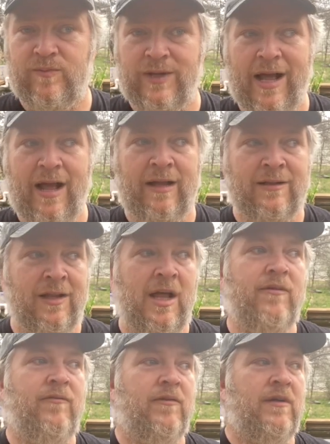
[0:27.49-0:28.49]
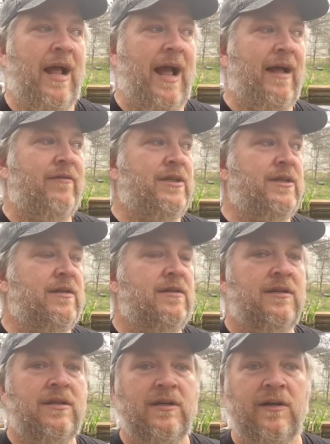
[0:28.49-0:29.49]
I love having
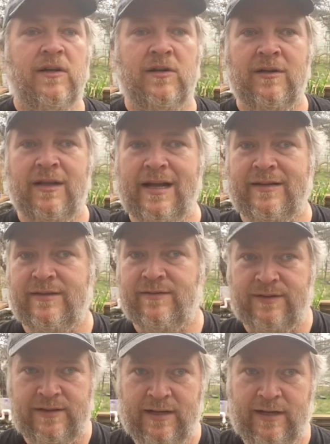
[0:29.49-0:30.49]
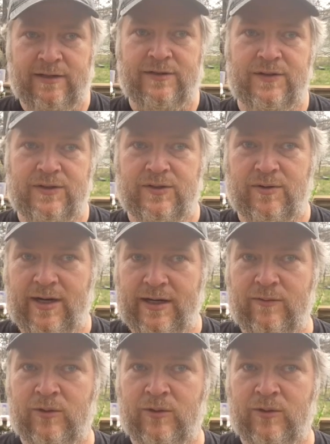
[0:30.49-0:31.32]
collective intelligence, right?